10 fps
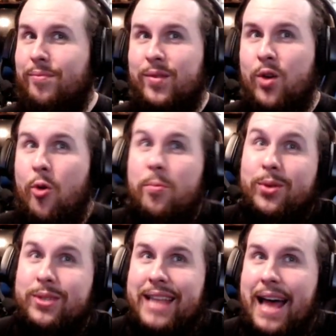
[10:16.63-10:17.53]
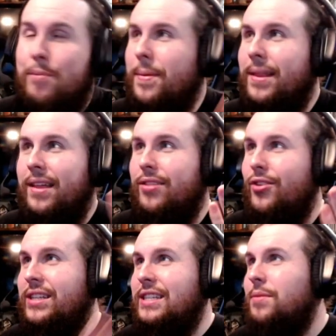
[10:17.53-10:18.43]
almost that, probably like
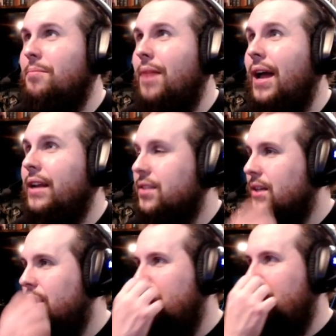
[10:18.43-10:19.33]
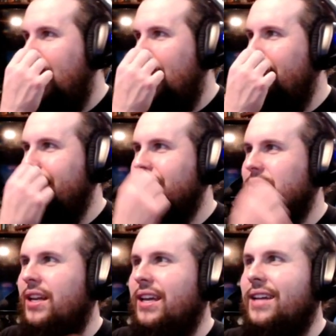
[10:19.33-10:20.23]
30-something might. And then he's
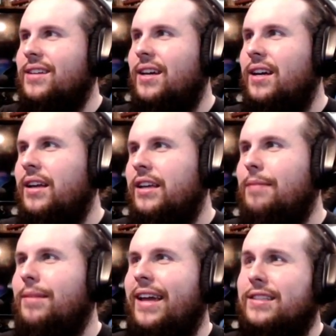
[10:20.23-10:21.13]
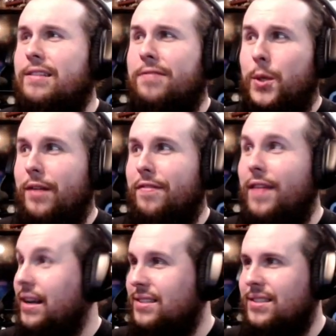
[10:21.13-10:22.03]
going to get Gimli against the following
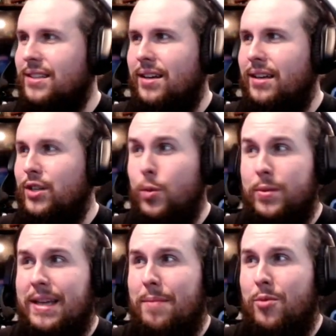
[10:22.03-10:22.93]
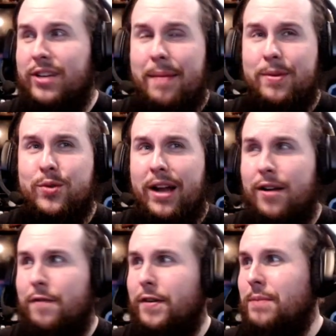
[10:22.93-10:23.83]
effects. 2% more damage with
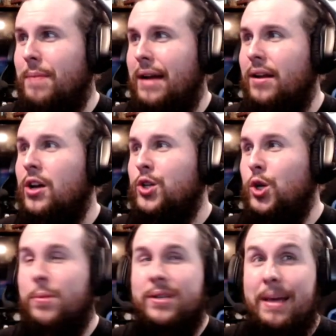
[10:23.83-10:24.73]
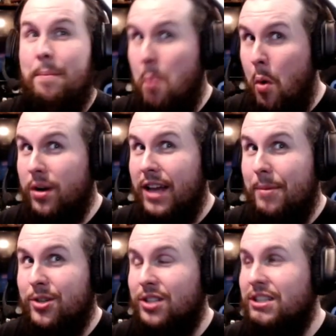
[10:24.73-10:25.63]
150 might, 2% more
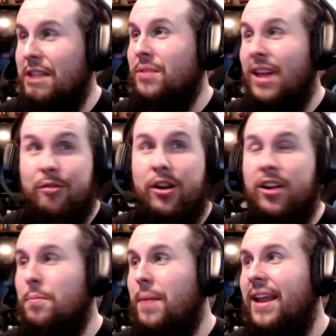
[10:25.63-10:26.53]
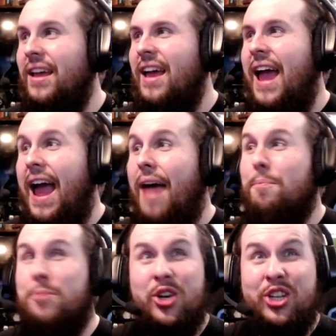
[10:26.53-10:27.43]
damage on top of that at 300 might, and
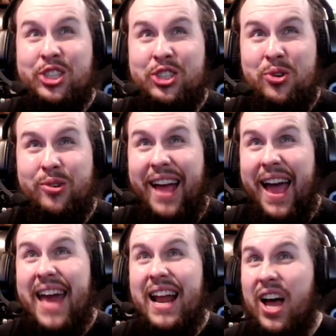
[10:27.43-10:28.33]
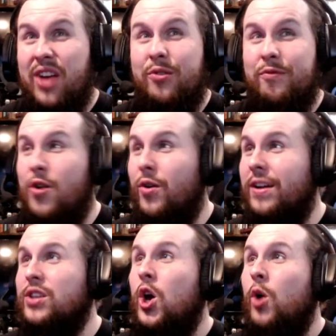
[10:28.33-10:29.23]
Pursuit at 100
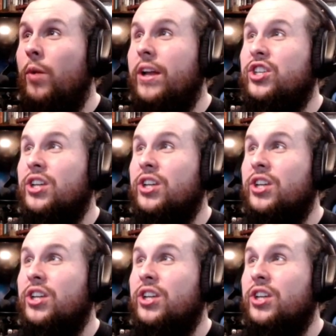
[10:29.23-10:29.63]
focus, which